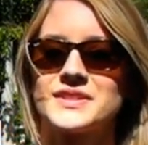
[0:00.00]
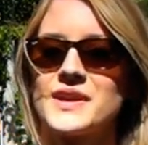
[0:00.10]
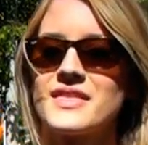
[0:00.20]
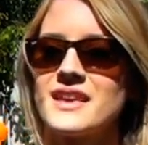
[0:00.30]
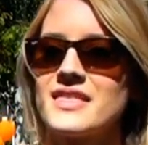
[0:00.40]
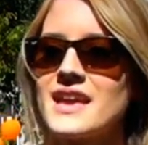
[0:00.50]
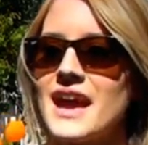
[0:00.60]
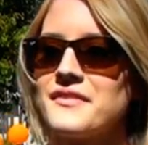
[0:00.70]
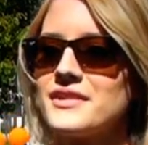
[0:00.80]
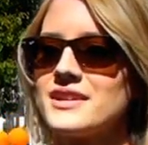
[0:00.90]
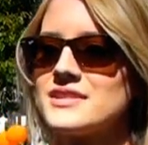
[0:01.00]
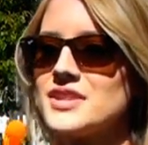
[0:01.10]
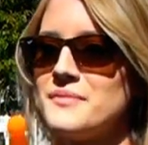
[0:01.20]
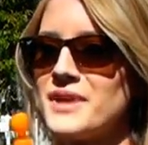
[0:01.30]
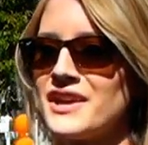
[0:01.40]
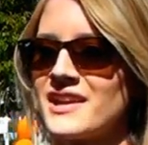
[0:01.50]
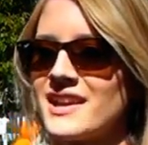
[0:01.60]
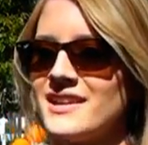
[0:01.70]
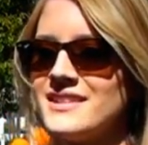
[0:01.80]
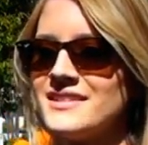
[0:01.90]
So I think the average
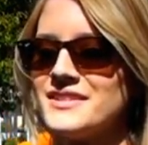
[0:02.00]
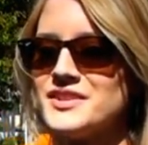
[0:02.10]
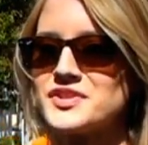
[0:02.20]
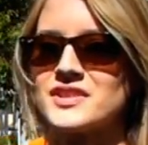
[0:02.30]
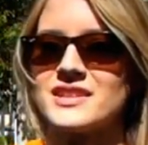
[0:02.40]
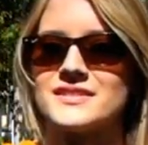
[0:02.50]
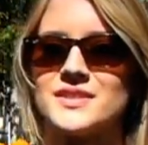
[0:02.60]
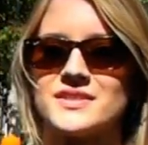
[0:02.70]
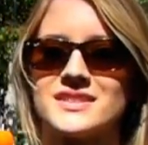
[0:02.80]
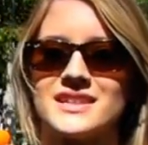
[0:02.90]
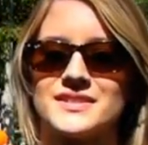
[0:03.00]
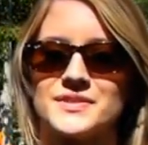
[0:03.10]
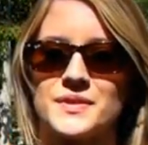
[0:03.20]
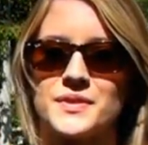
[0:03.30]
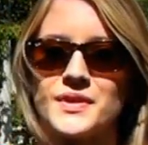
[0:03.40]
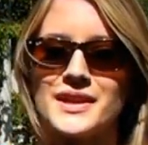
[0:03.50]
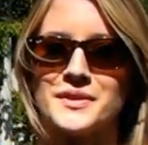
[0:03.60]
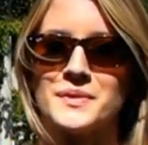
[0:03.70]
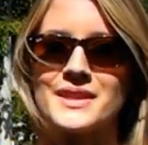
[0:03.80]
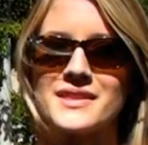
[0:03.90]
American usually associates North
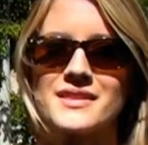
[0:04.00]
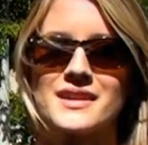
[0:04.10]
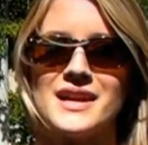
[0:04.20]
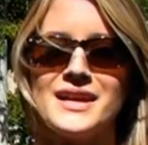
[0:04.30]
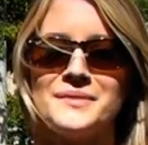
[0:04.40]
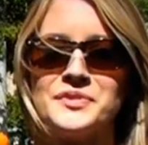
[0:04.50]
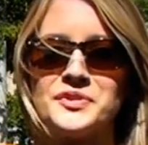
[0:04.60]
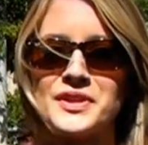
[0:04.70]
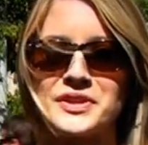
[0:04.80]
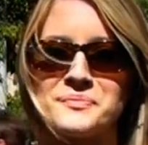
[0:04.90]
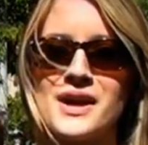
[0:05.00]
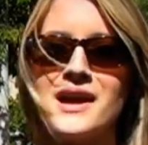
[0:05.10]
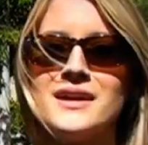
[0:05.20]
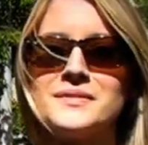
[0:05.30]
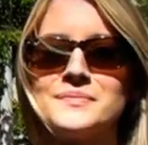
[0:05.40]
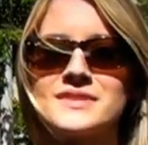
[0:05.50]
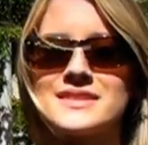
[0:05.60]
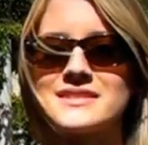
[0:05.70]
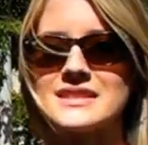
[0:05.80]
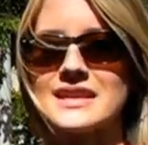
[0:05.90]
Korea with um, nuclear
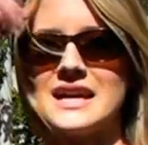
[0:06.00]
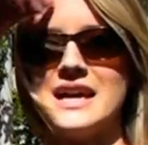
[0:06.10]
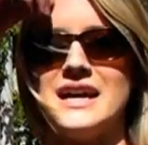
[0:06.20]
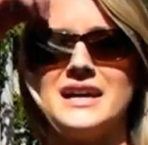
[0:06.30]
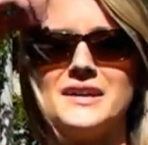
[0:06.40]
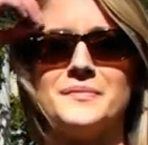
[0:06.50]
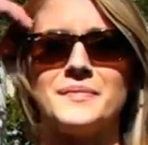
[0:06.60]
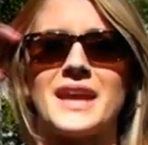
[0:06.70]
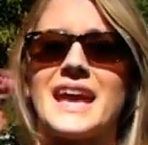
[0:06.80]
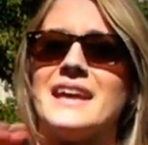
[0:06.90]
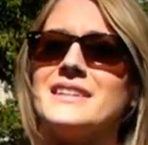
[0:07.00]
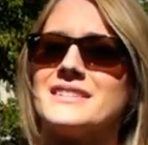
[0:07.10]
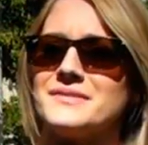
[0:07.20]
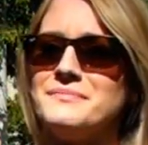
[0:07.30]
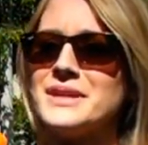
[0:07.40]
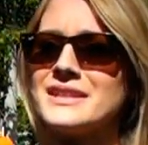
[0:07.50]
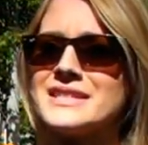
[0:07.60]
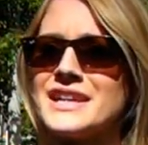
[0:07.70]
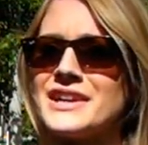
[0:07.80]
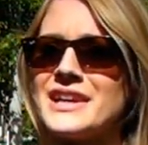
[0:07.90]
bombs um, and
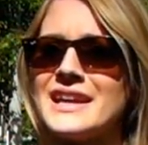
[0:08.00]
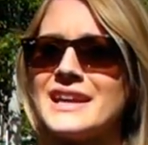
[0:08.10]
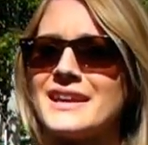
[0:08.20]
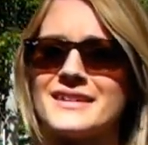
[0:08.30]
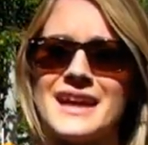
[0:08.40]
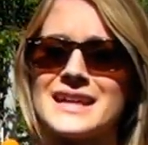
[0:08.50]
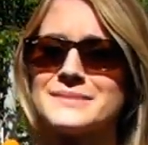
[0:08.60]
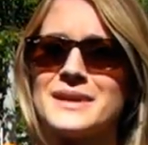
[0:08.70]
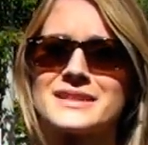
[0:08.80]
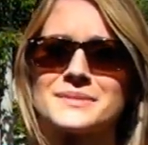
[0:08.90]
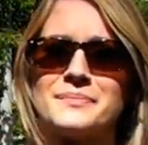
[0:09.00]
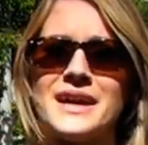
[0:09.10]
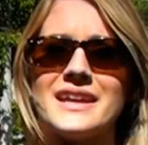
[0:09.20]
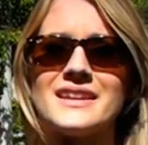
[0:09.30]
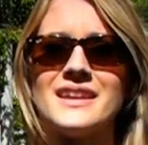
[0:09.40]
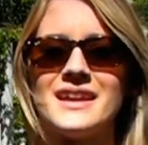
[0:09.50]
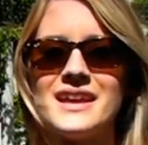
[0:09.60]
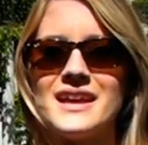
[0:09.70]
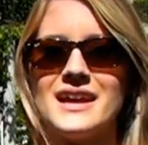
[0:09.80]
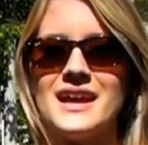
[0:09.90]
military aspects, but
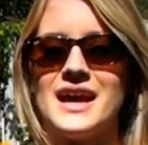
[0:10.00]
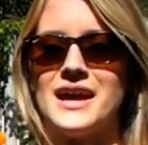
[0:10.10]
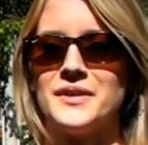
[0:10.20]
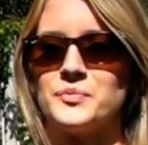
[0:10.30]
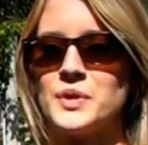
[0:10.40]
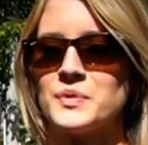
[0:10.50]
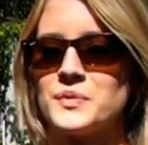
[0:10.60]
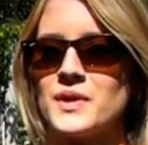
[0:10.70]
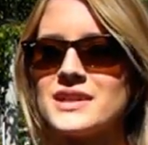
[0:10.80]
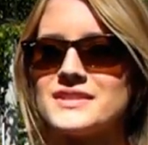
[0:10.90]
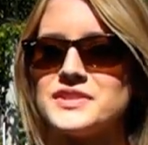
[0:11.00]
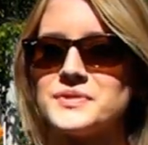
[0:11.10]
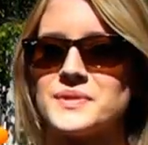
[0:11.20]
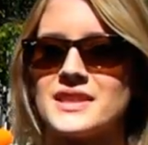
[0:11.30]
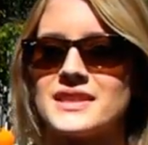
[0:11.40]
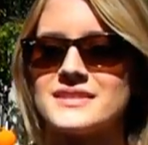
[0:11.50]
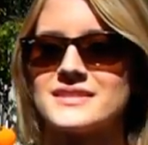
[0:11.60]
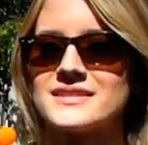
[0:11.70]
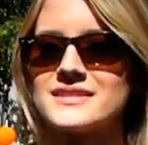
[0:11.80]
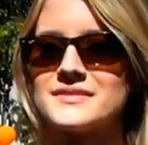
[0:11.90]
um, what we wanted to do with this